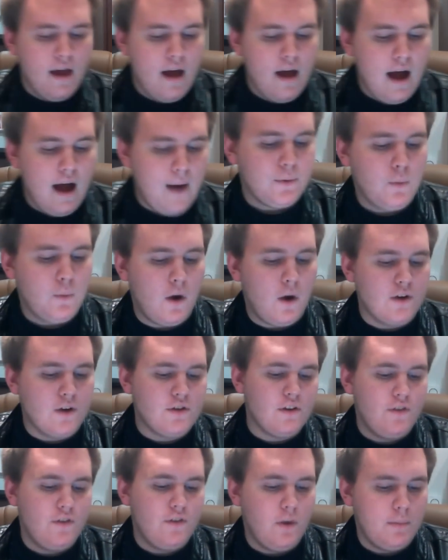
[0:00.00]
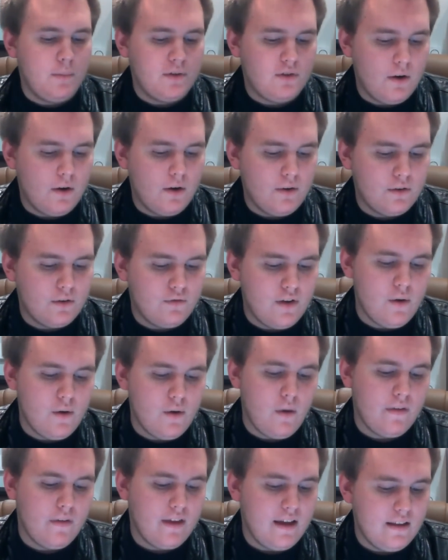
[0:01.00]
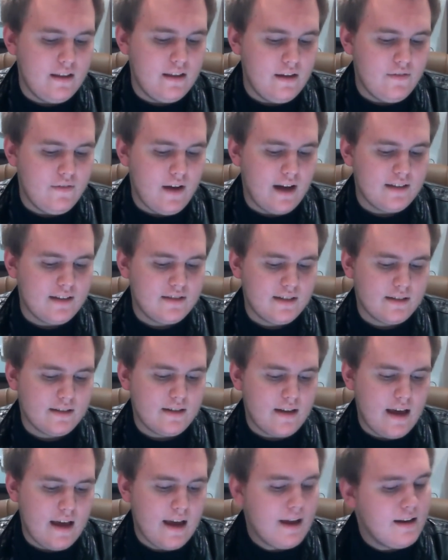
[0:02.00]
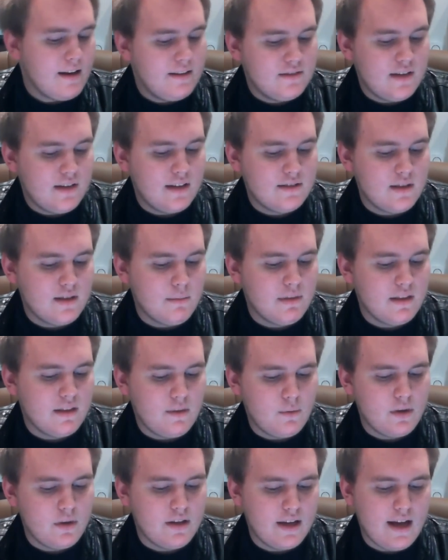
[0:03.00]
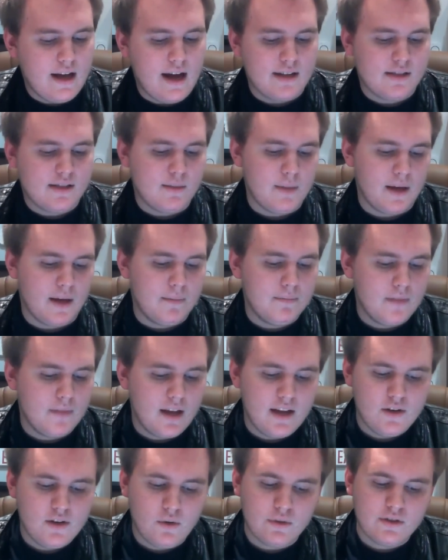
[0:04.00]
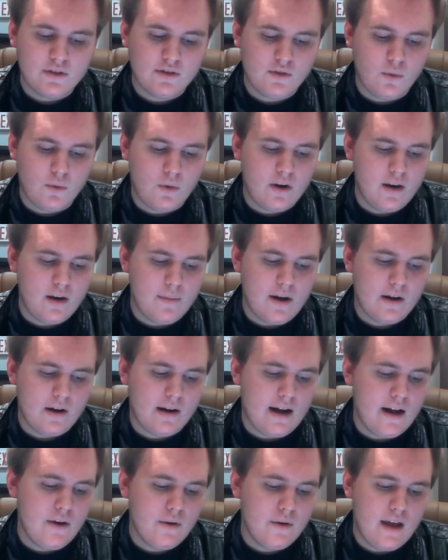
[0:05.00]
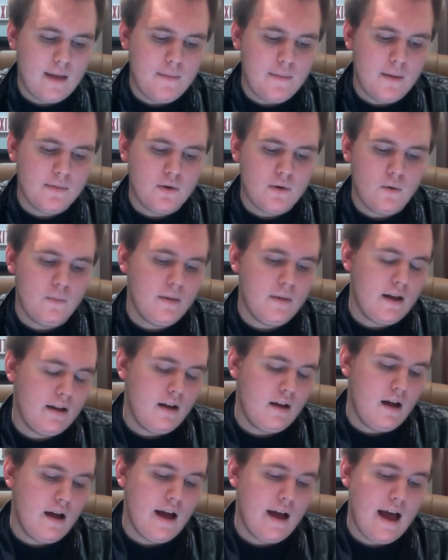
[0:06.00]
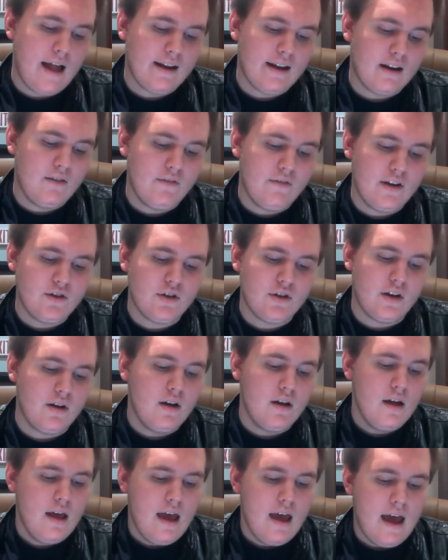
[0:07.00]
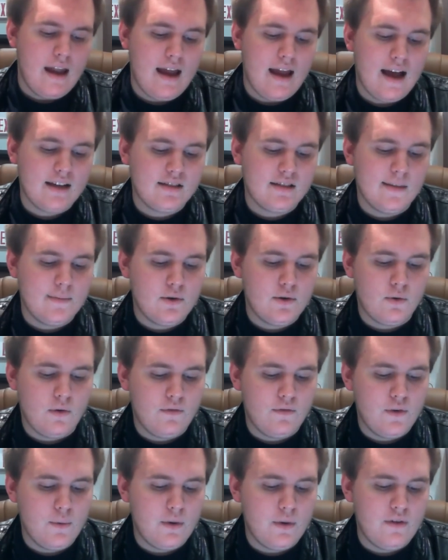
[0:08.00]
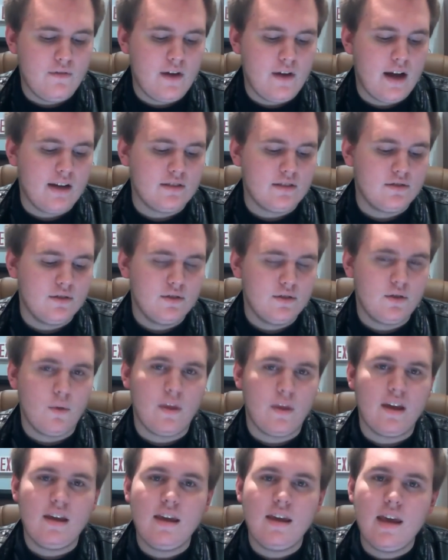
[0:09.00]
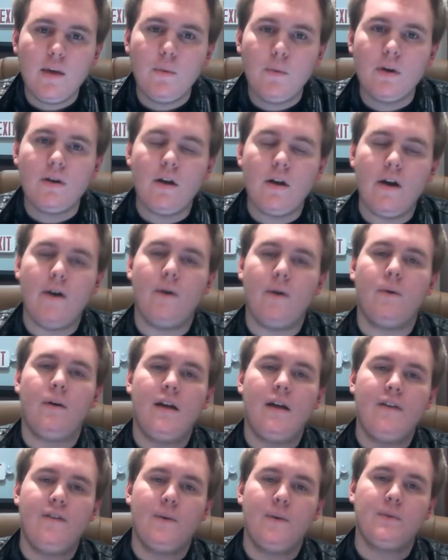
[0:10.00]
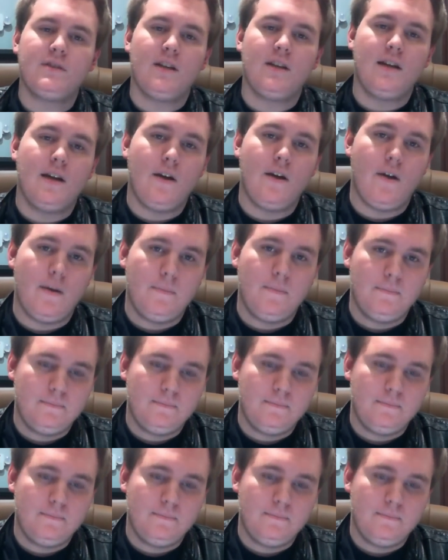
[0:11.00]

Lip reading: I was watching Phil Basardo's video on the eLeaf iStick today, and he said something that really got to me. He told a story about a guy who came up to him at a convention and asked him to review a device so that he would know if it was any good.